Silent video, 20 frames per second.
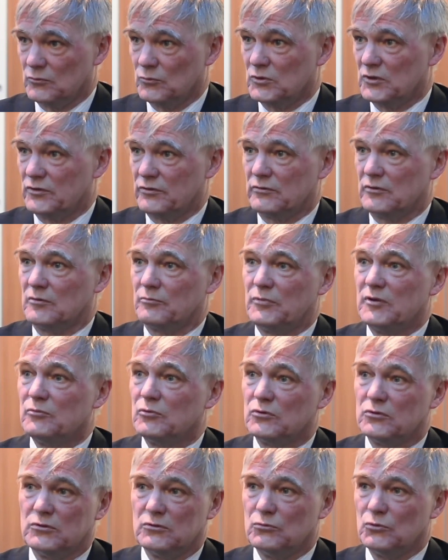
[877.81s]
where there are
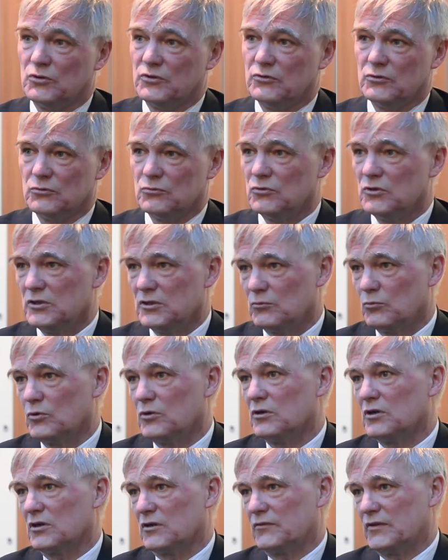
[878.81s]
people who need
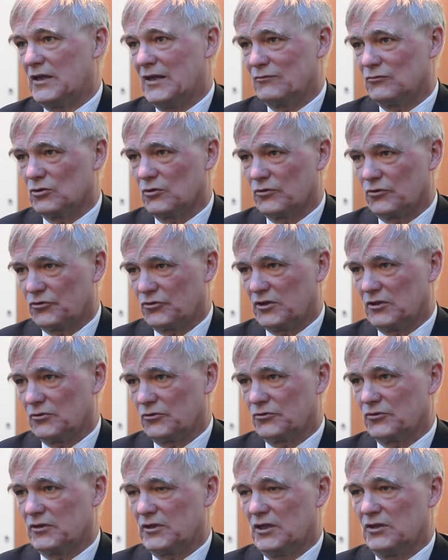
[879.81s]
work and they haven't got the
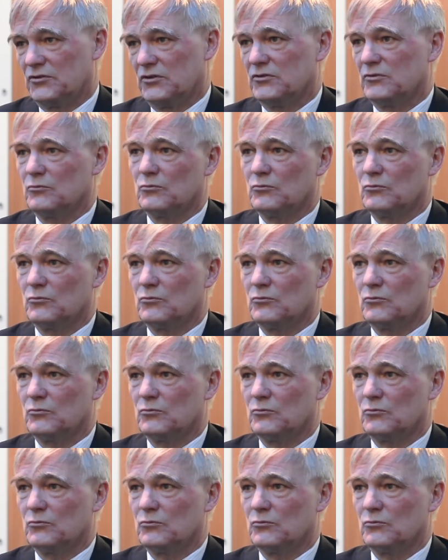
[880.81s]
skills to get it,